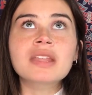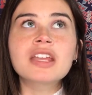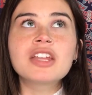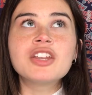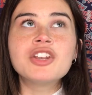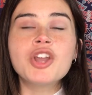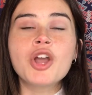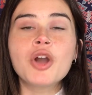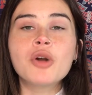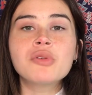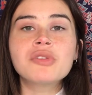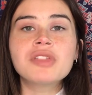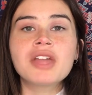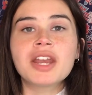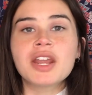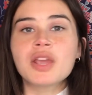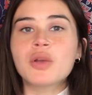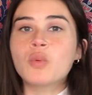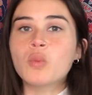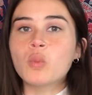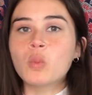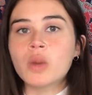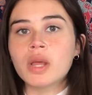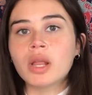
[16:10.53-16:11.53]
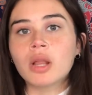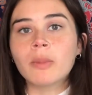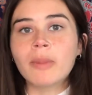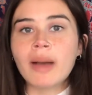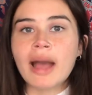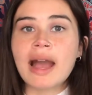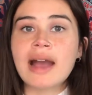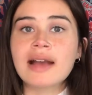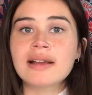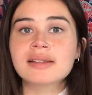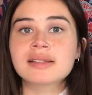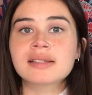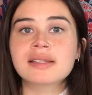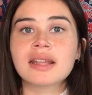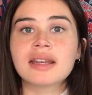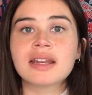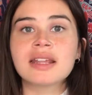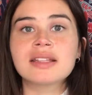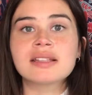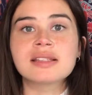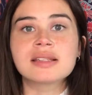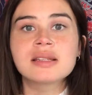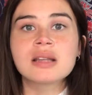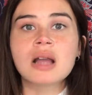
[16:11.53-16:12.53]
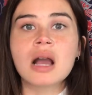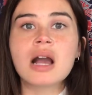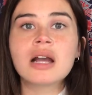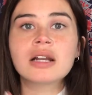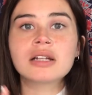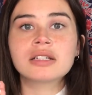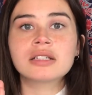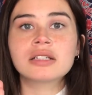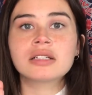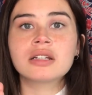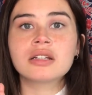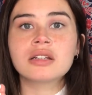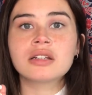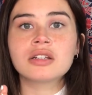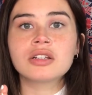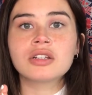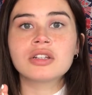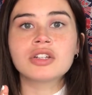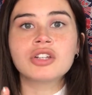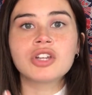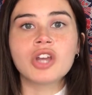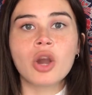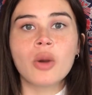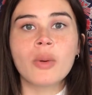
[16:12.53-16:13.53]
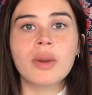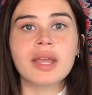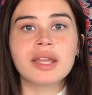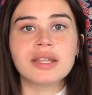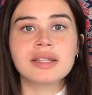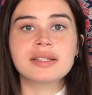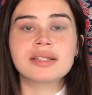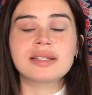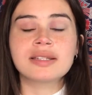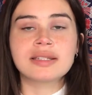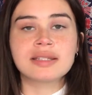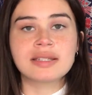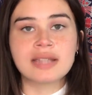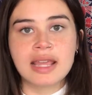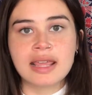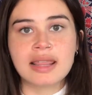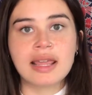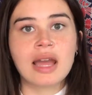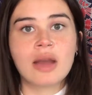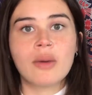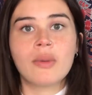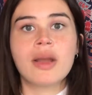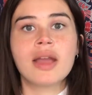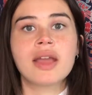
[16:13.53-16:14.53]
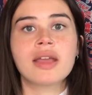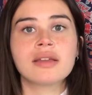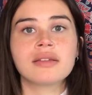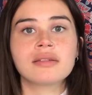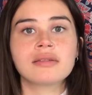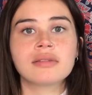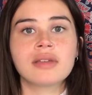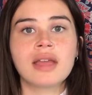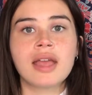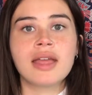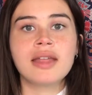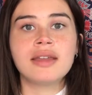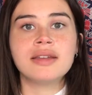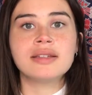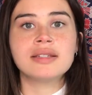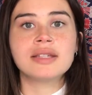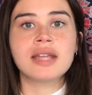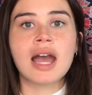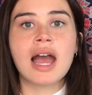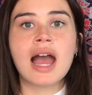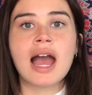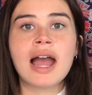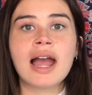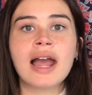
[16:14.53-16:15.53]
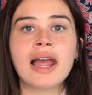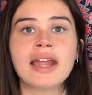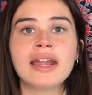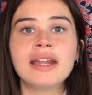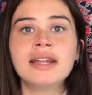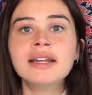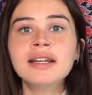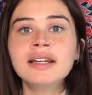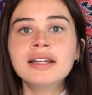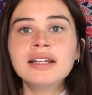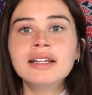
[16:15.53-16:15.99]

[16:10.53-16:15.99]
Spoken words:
know that it will pass, that it's not going to stay that way. And I